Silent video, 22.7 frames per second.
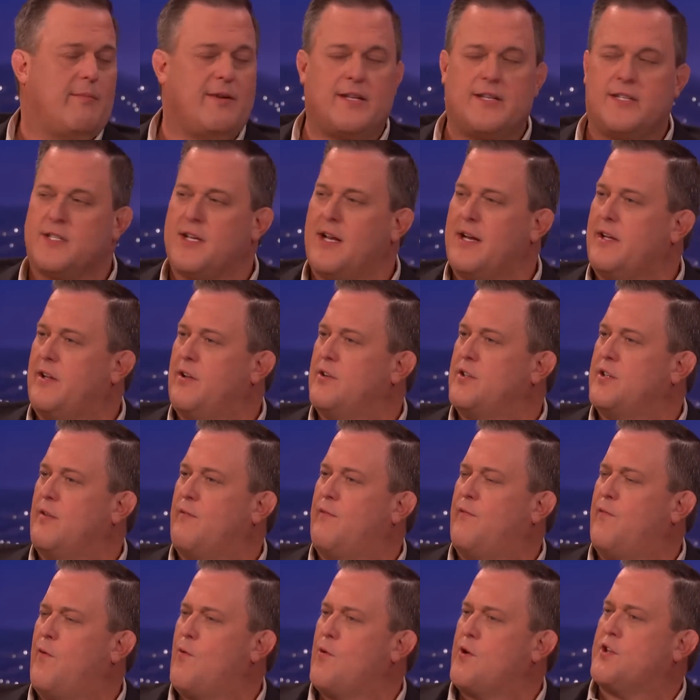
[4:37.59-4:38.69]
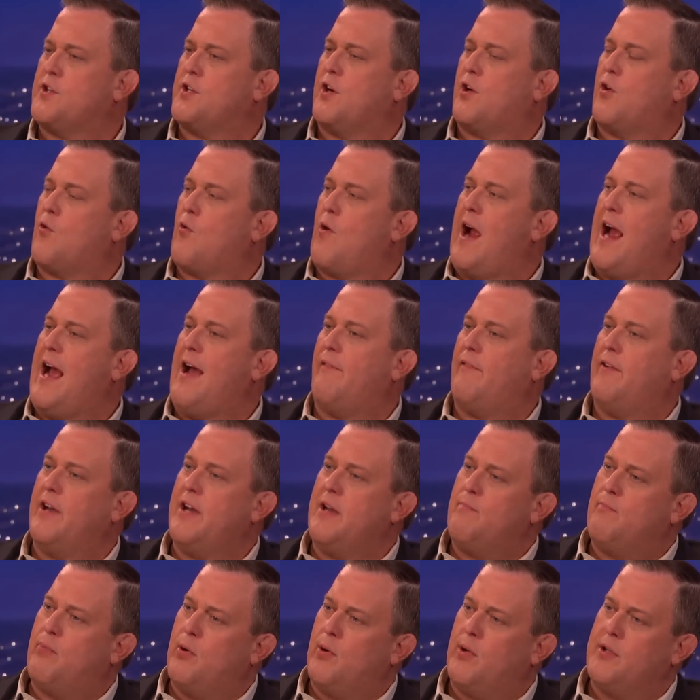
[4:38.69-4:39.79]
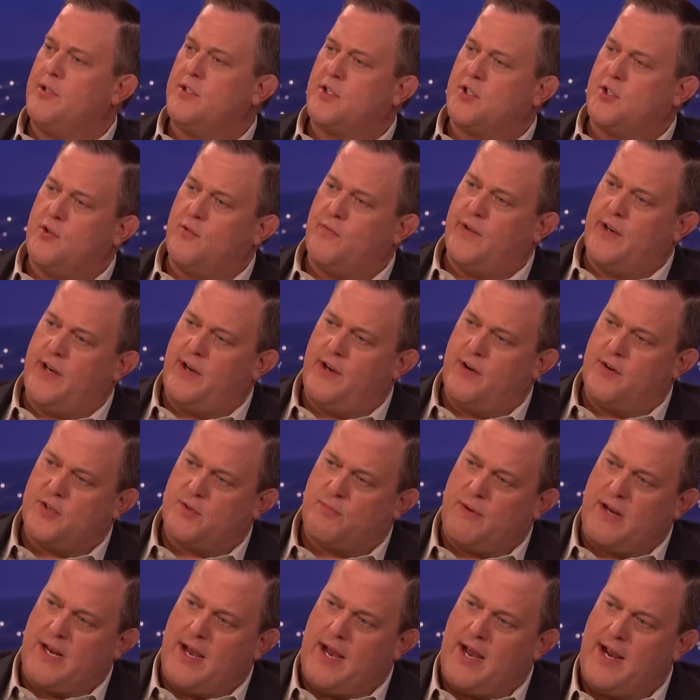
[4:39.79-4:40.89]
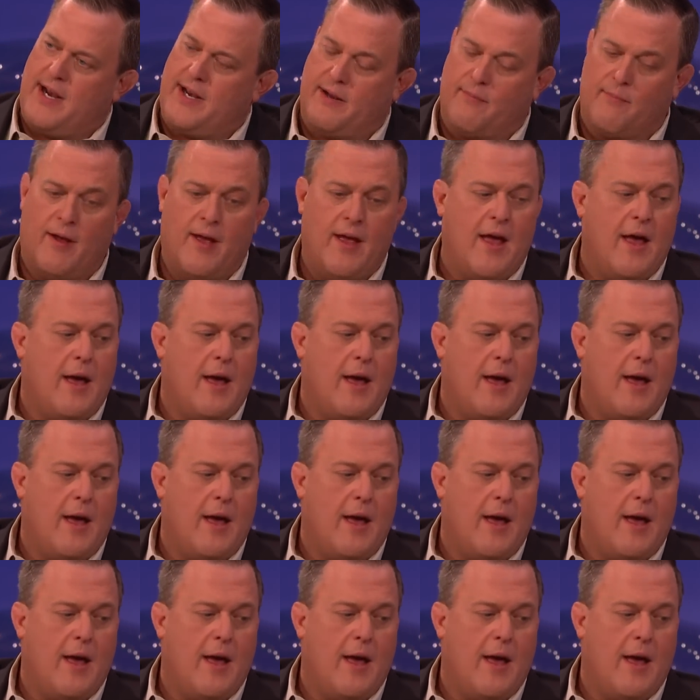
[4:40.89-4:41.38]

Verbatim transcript: It's like there's a force of gravity pulling souvenirs behind him.